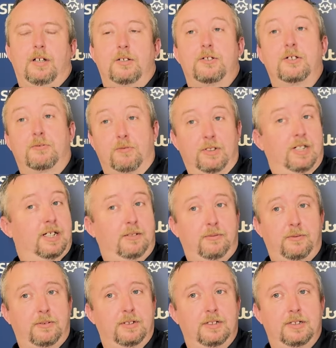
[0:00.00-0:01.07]
Just relief,
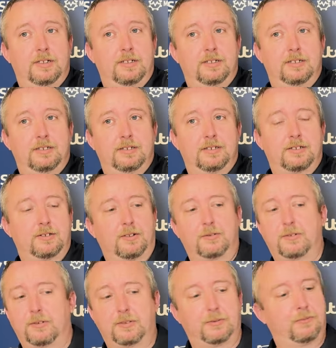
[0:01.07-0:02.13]
because I was
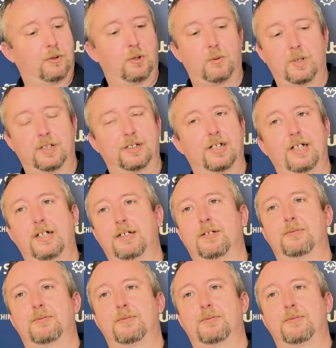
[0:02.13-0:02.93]
obviously four one down,